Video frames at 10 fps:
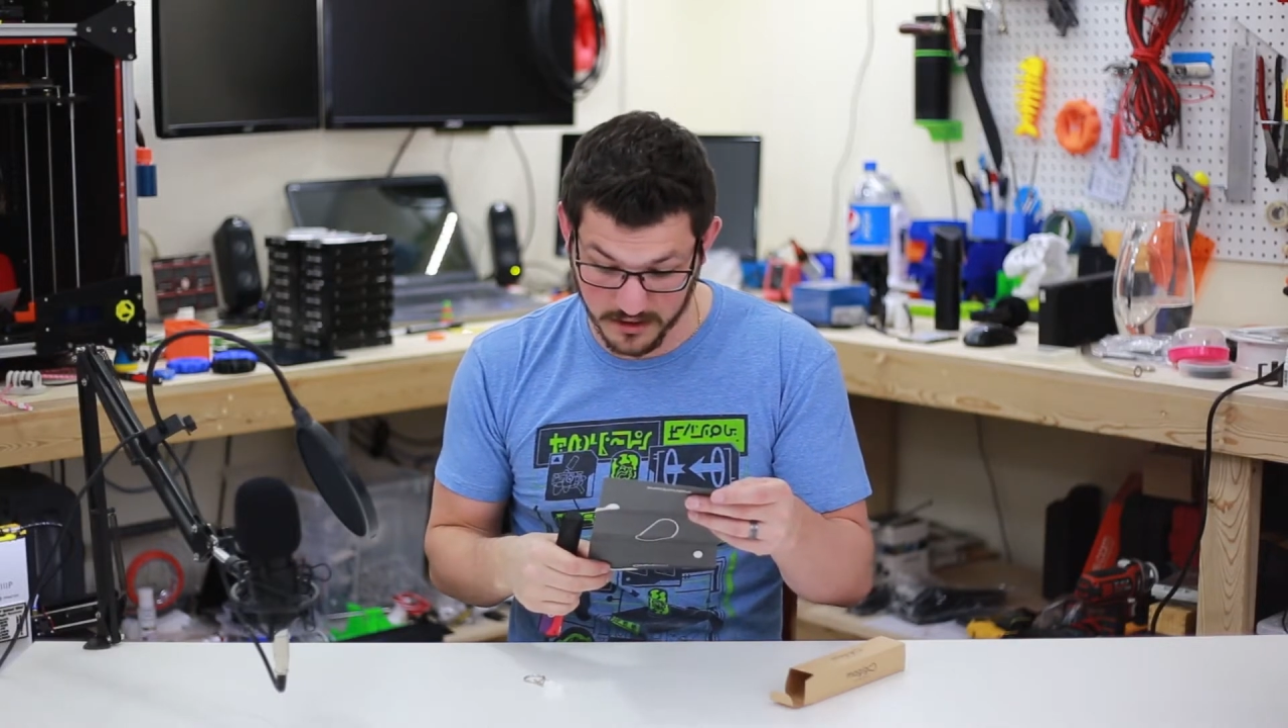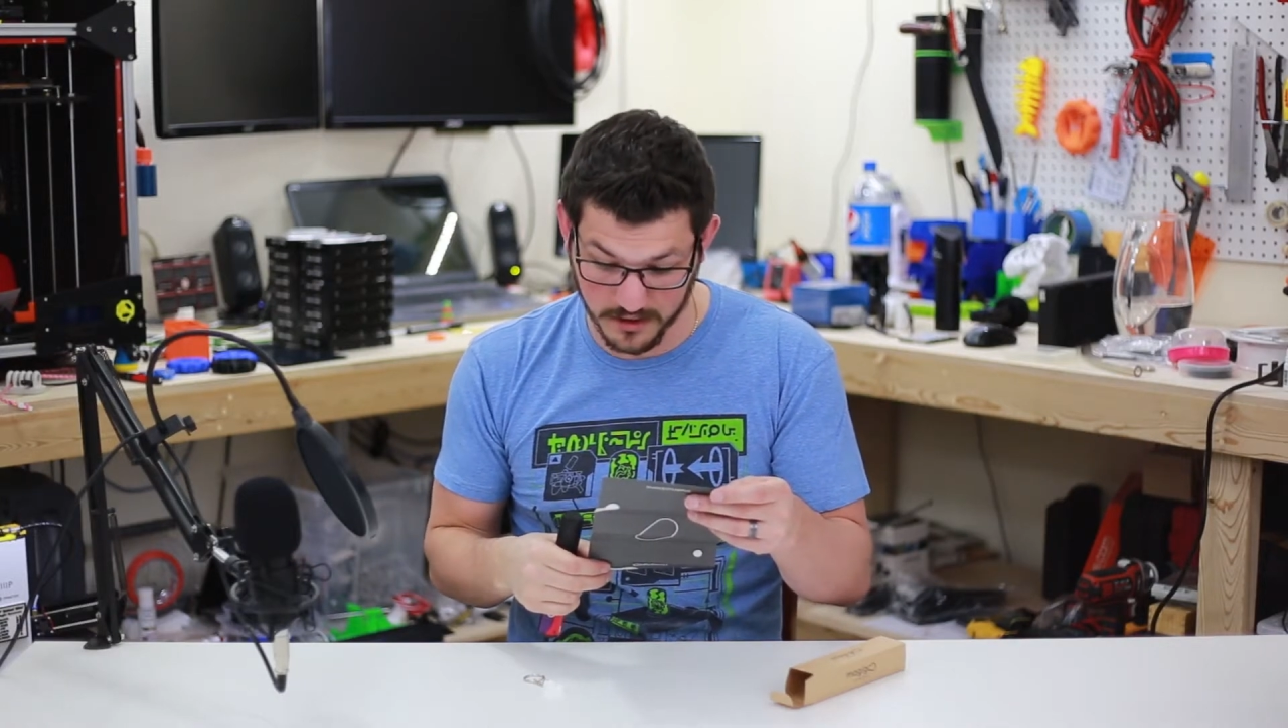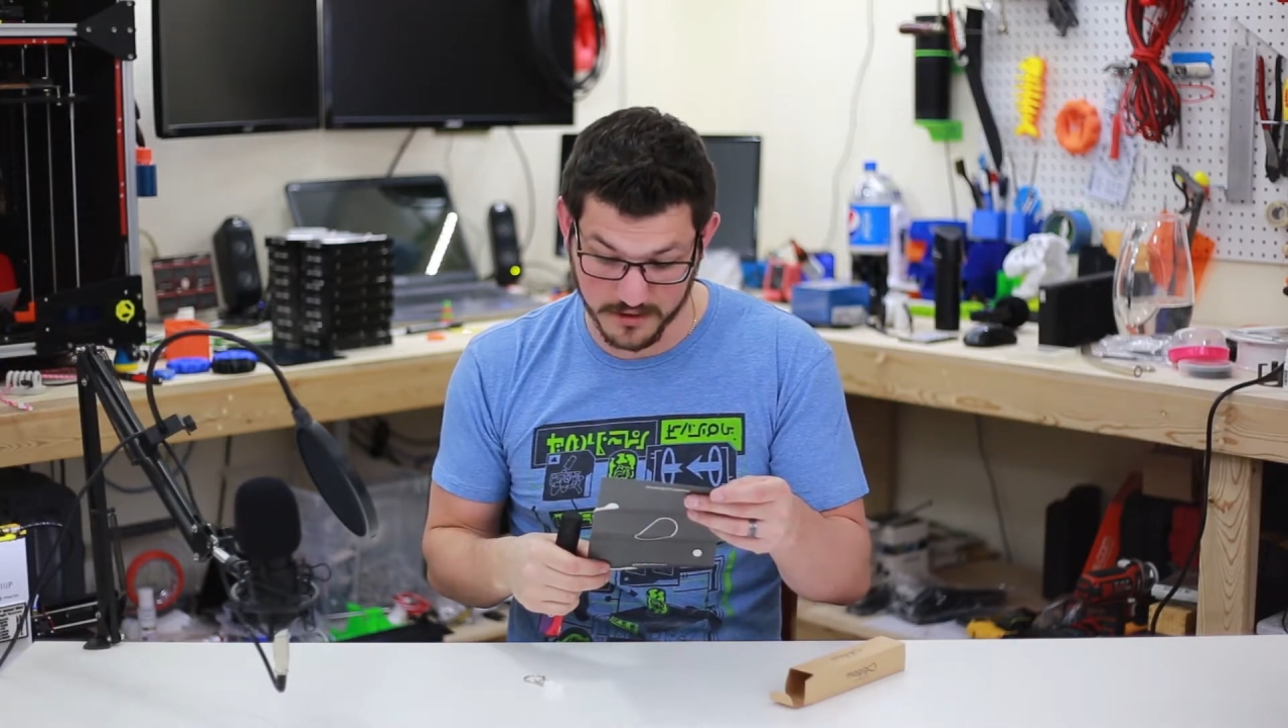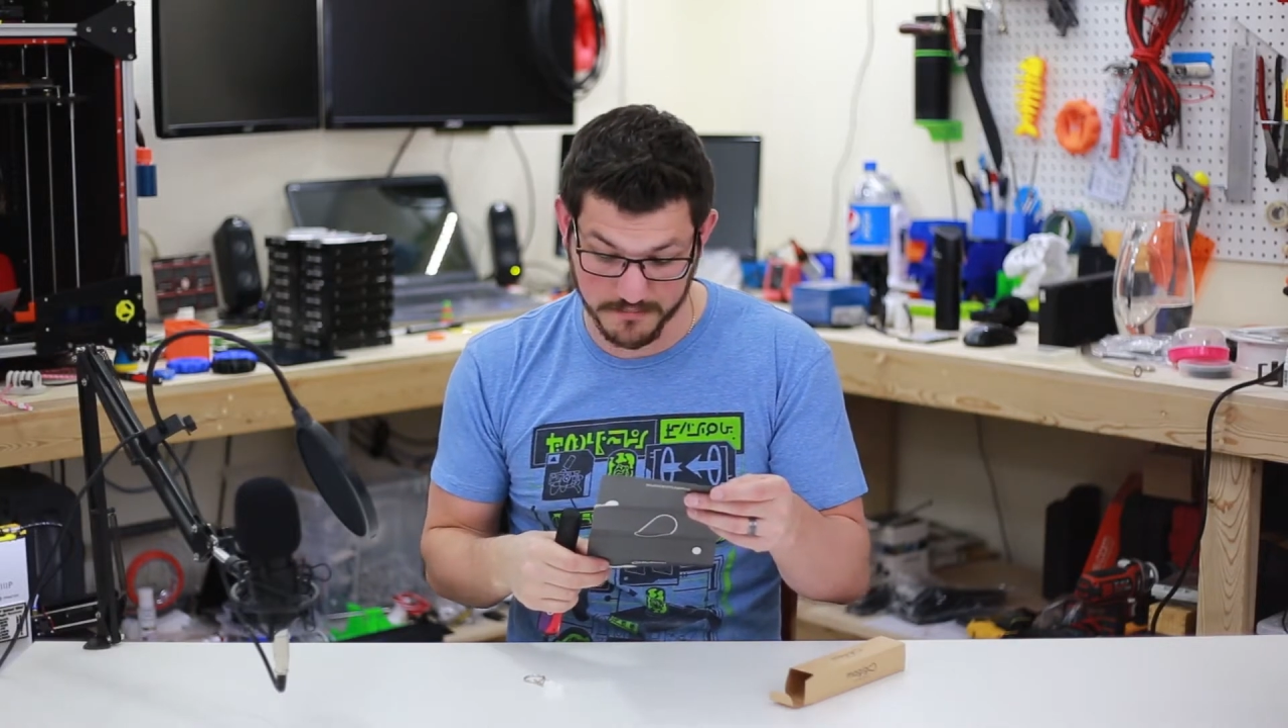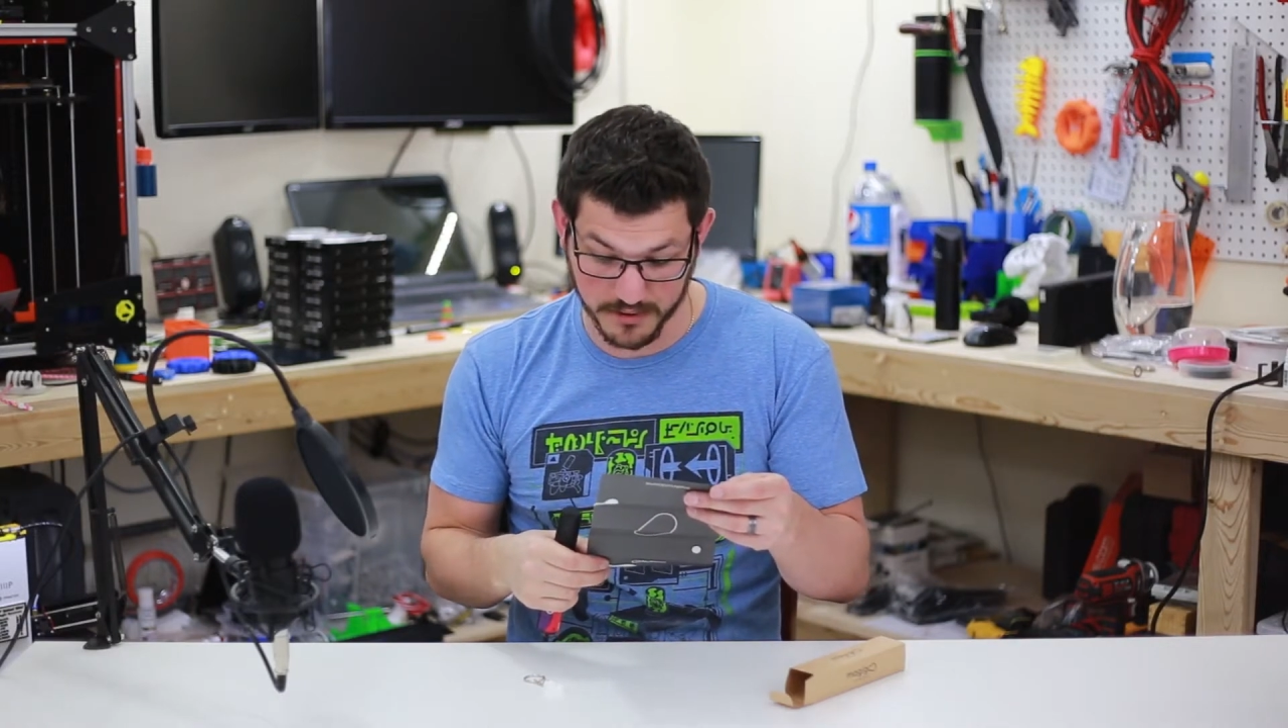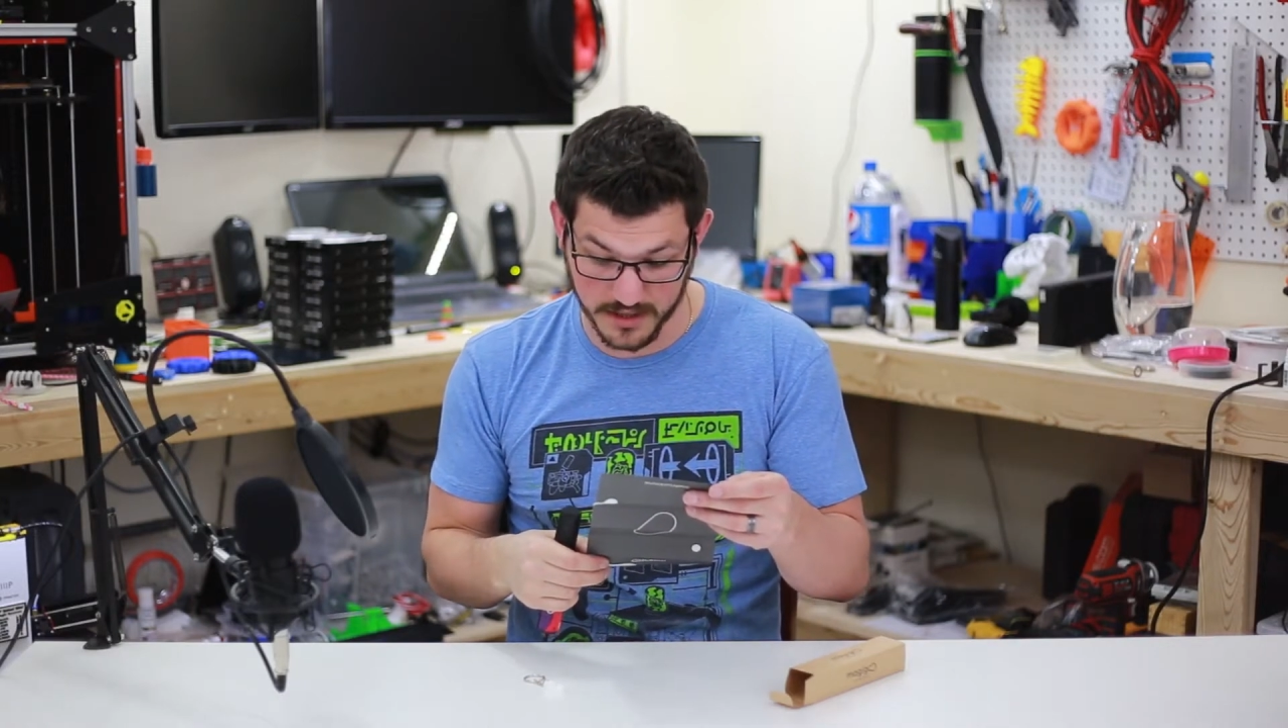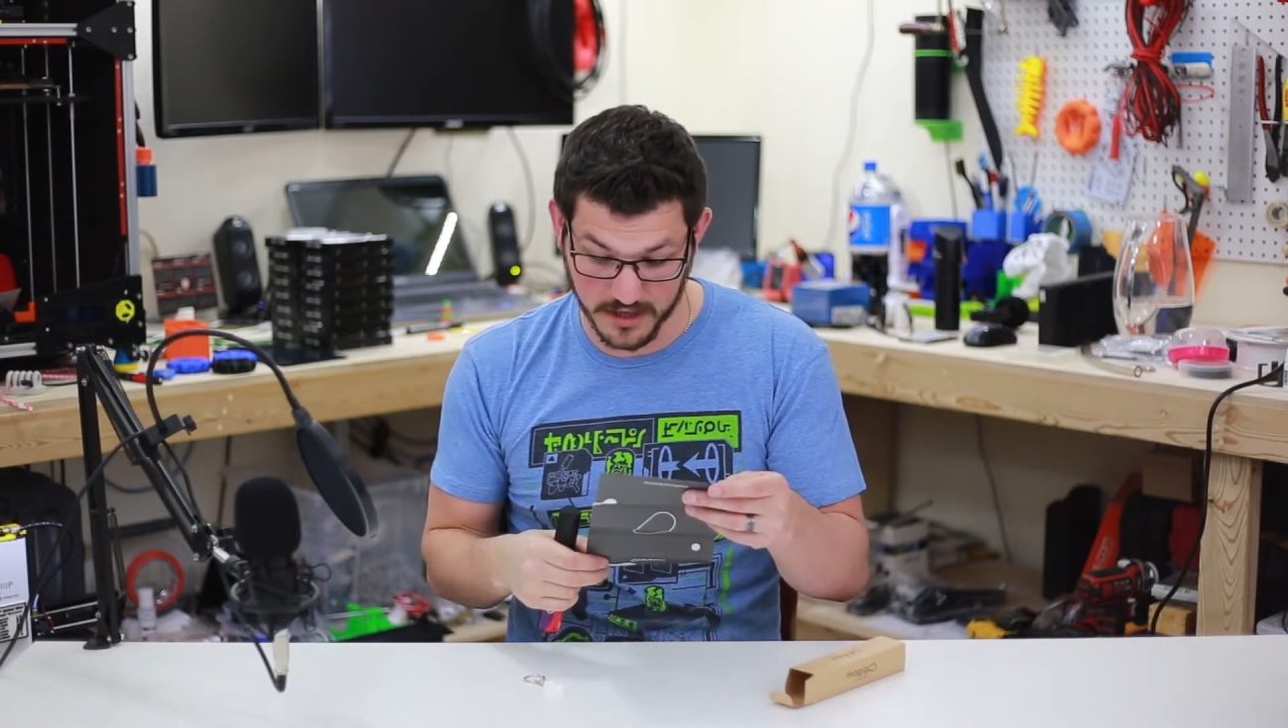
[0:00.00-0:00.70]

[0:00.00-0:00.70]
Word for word: on the print